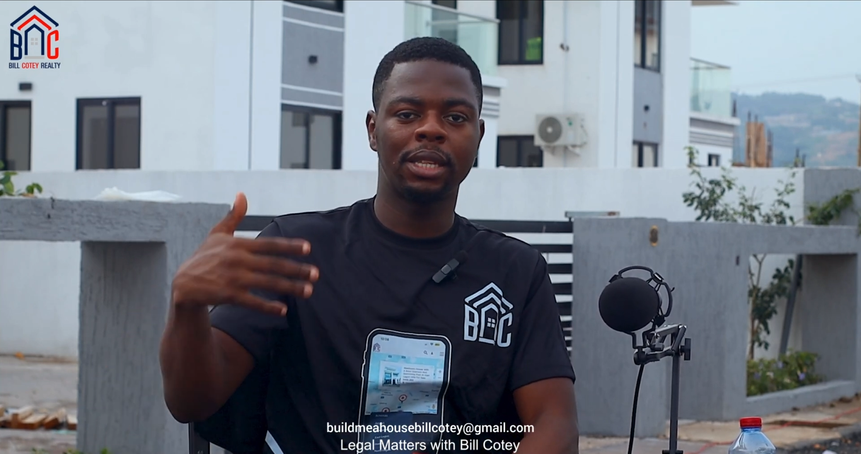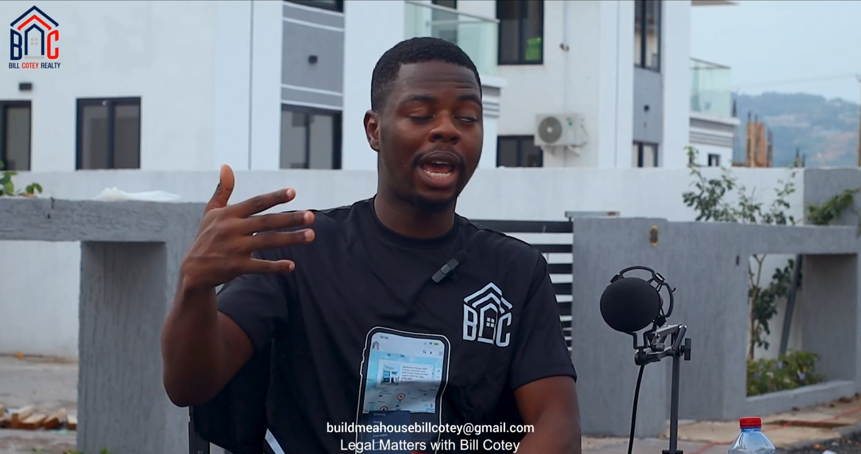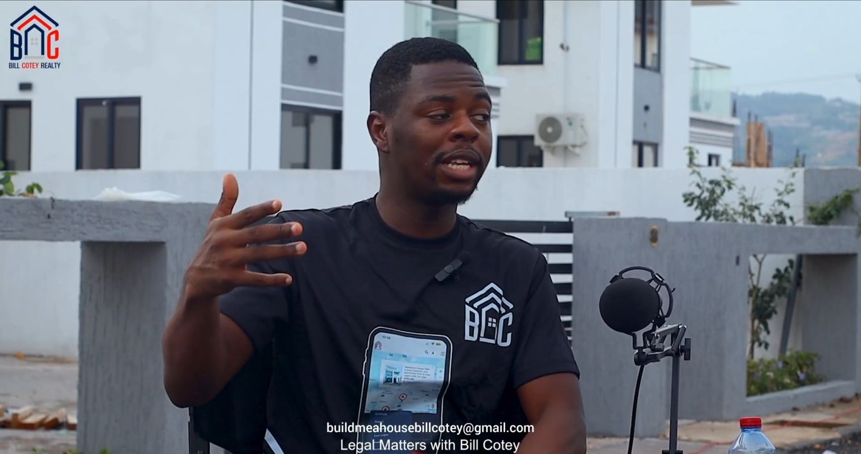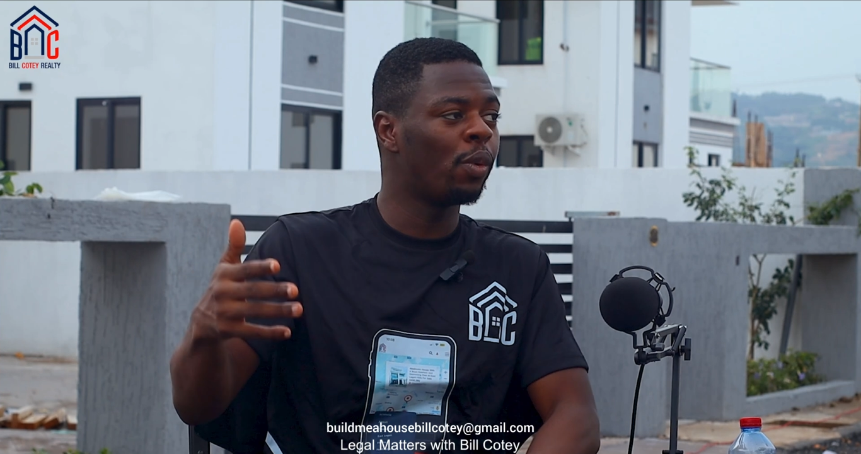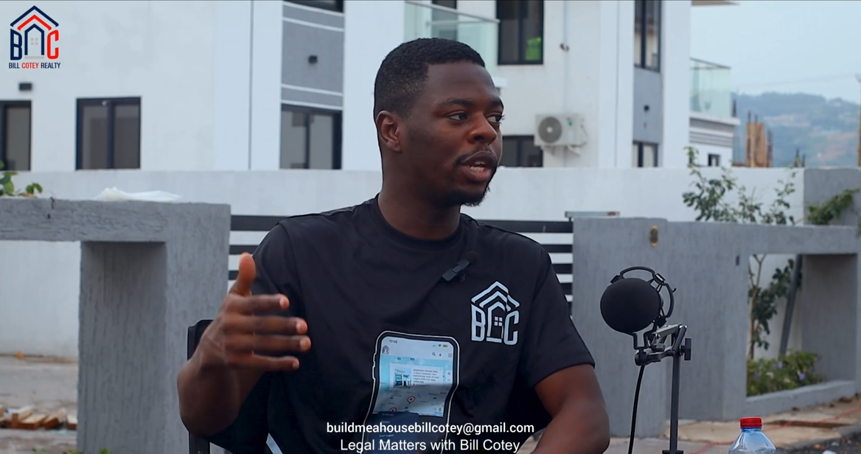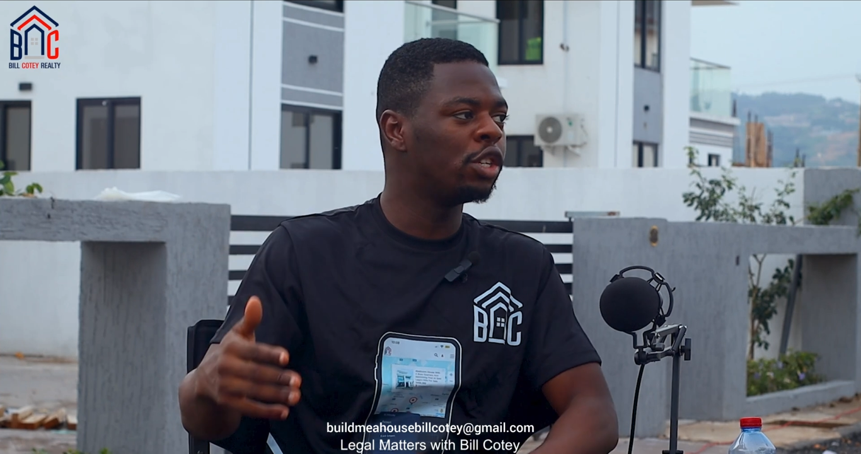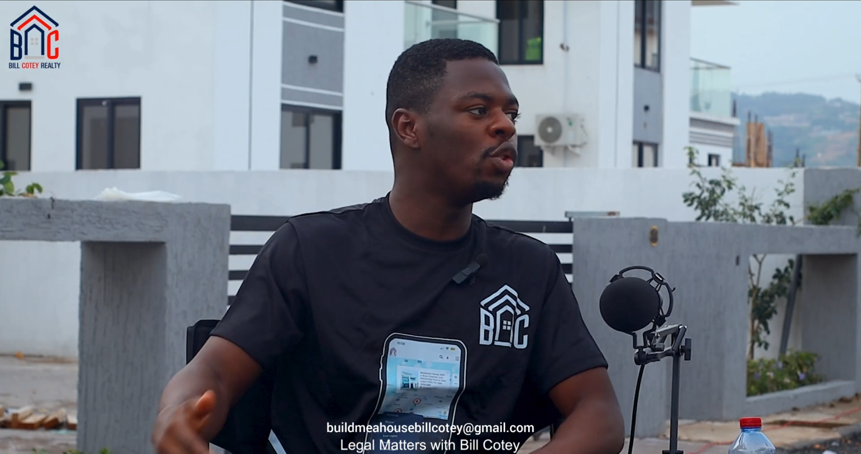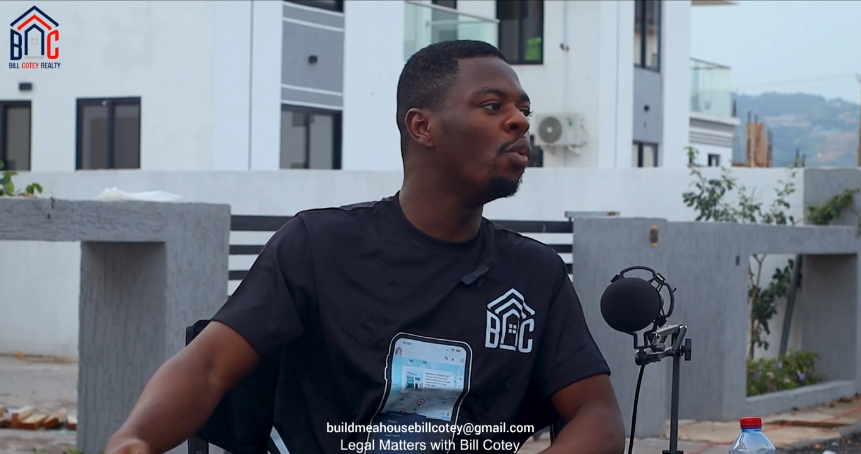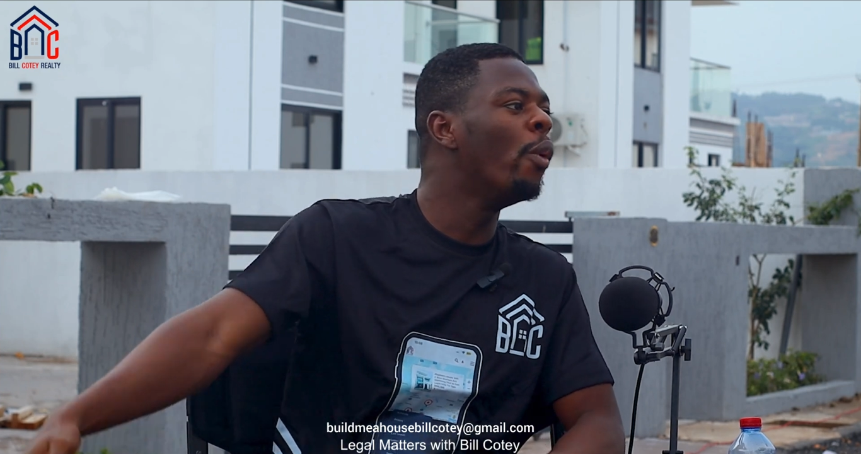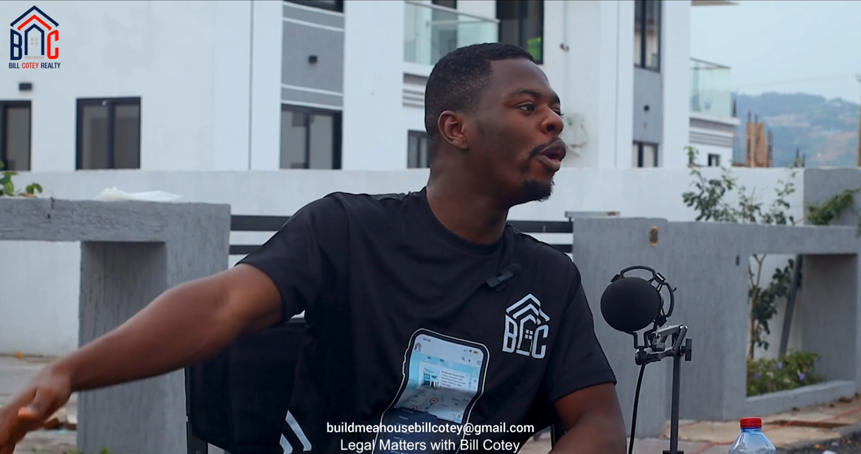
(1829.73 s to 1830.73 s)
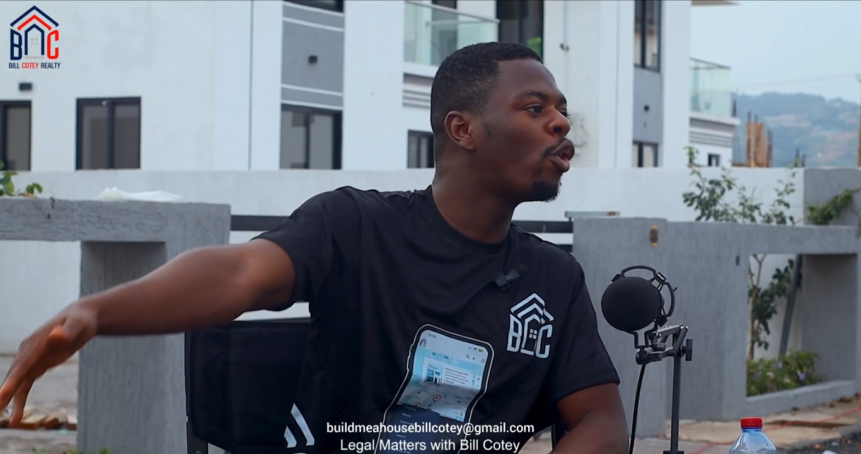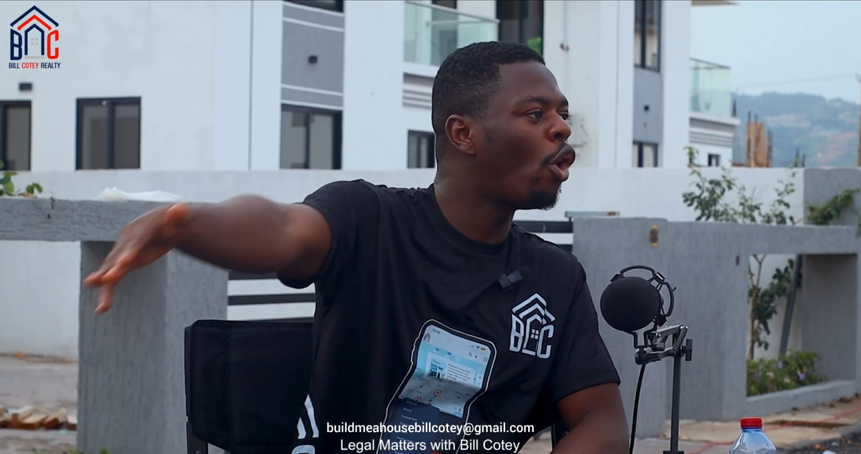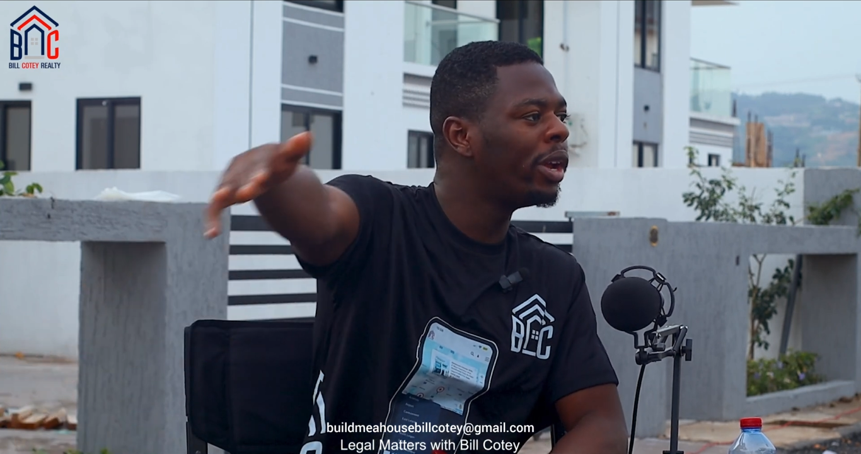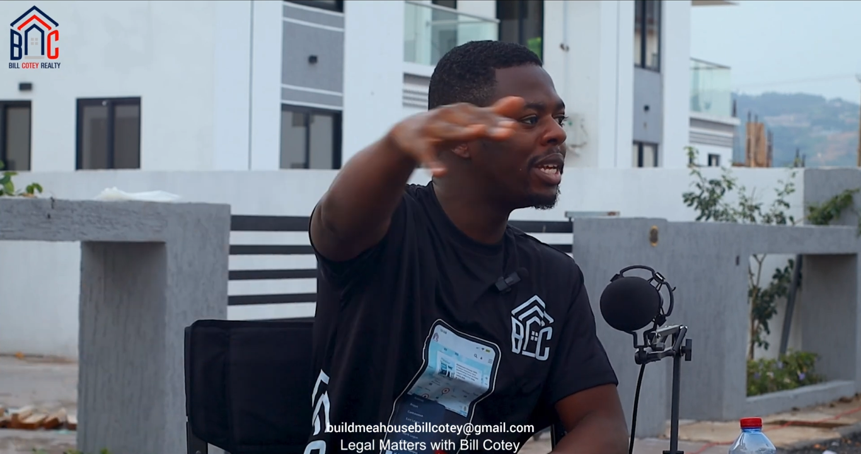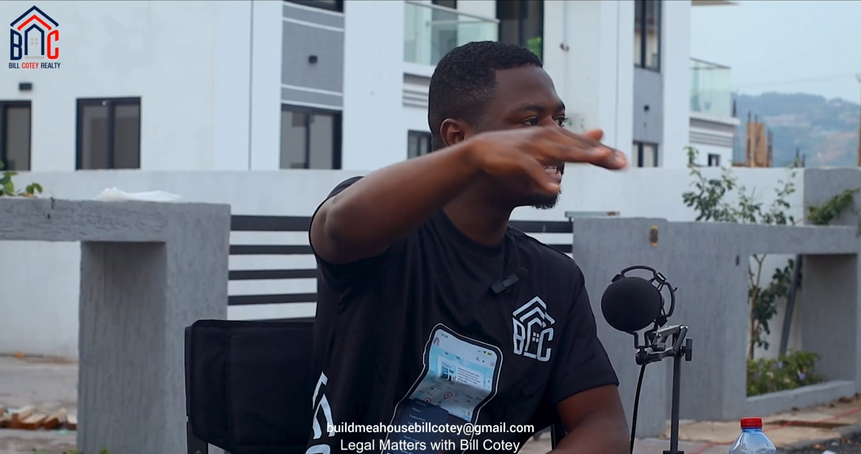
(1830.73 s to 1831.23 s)
title registry will
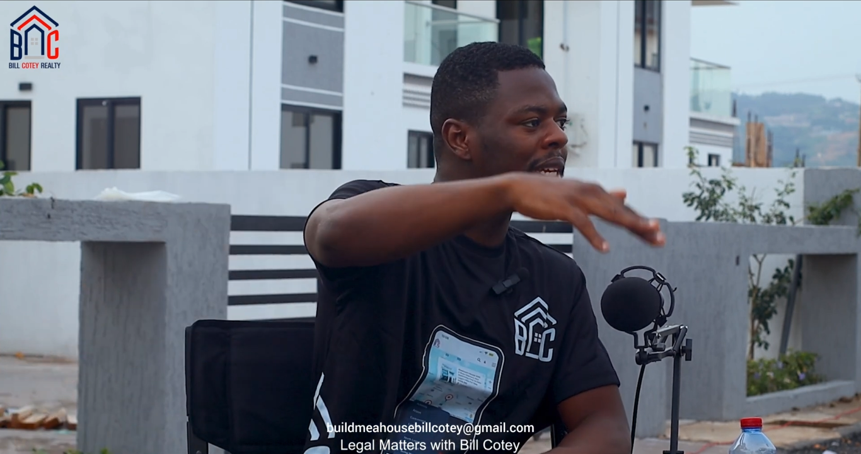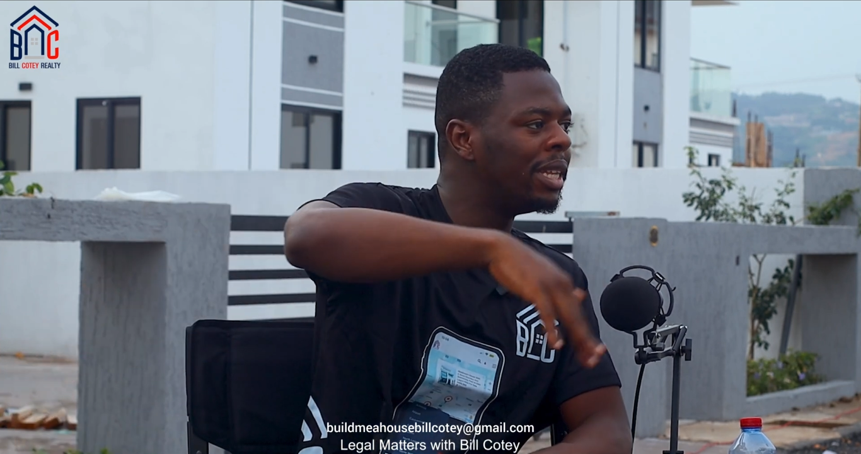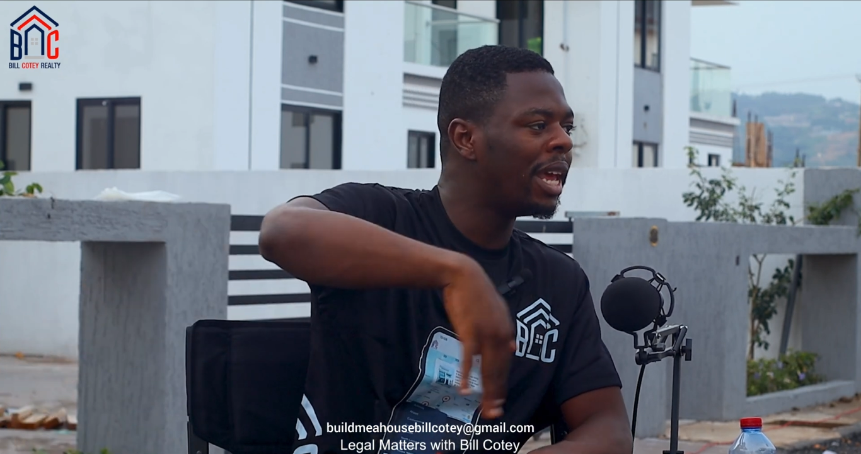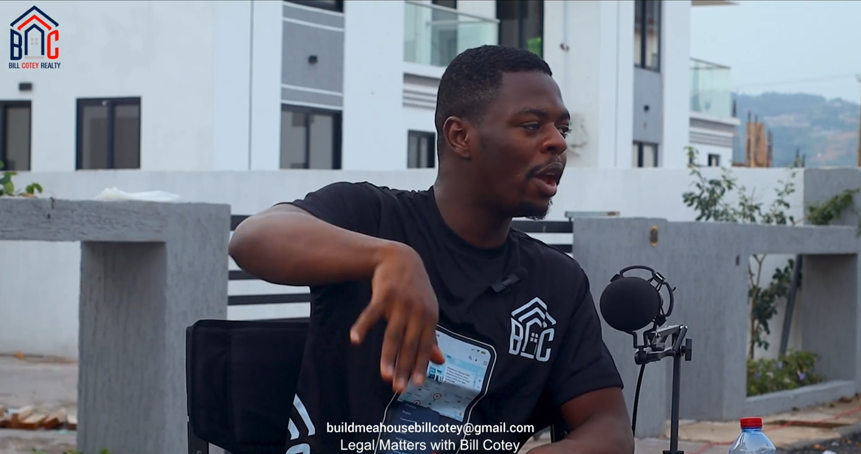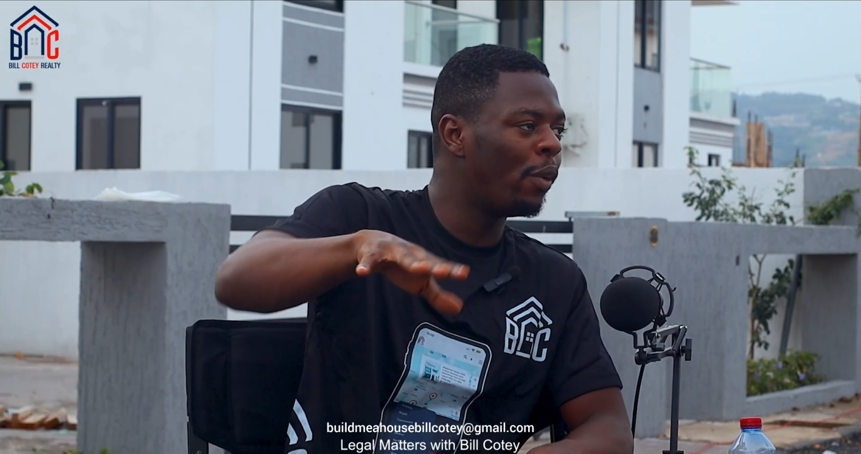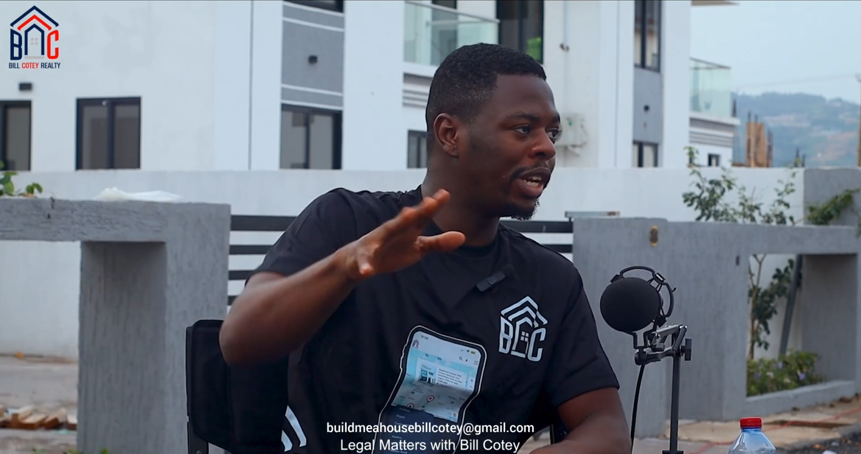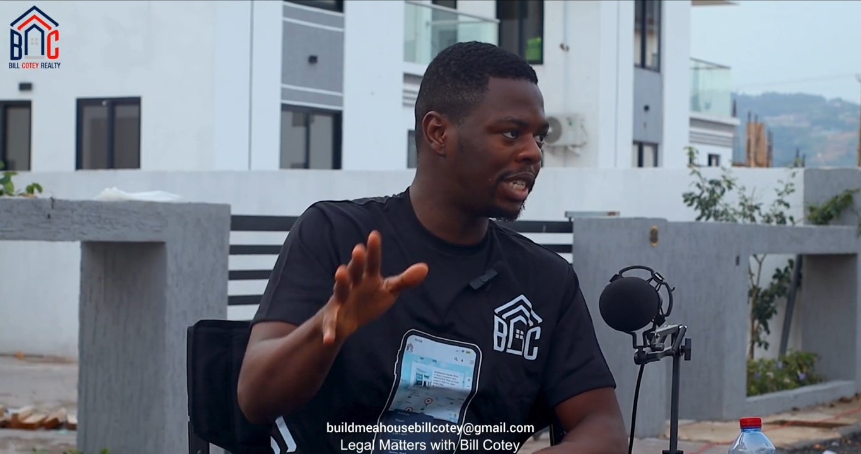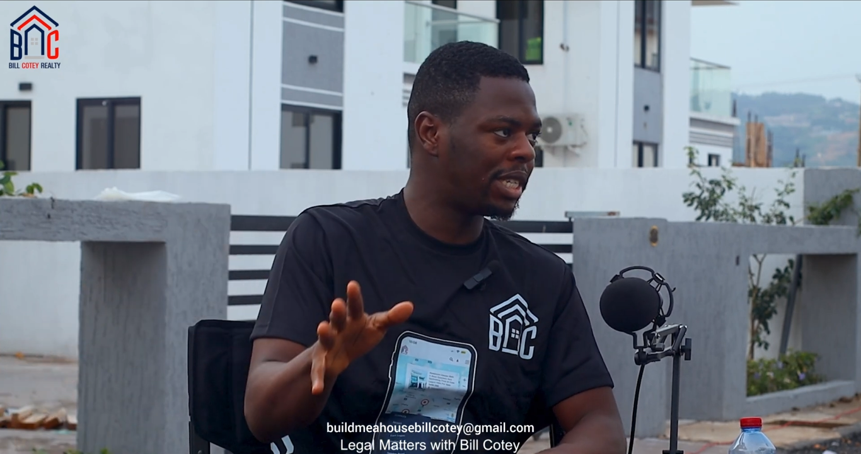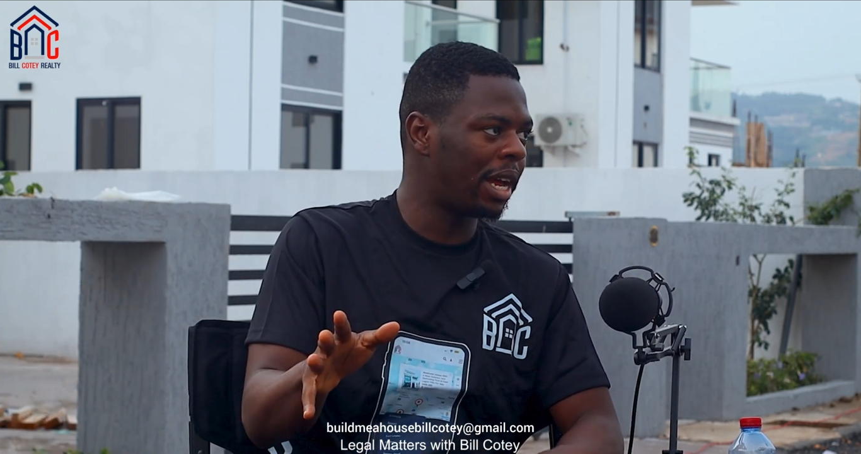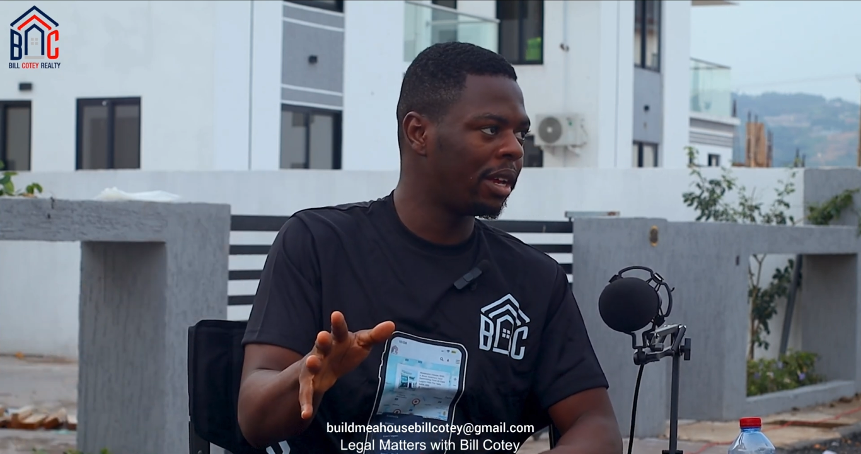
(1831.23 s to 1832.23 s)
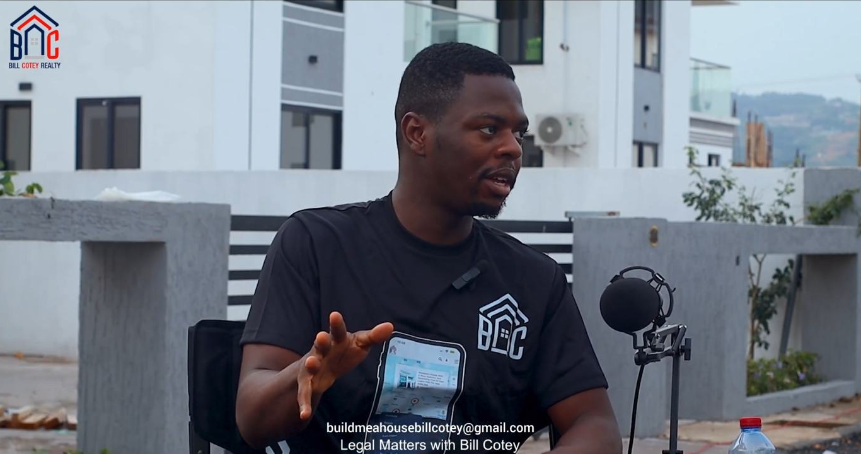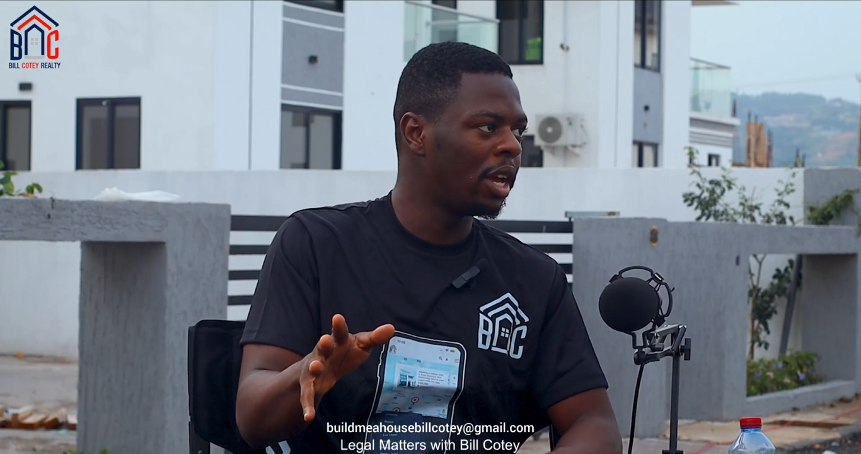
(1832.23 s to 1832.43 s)
record it in the register.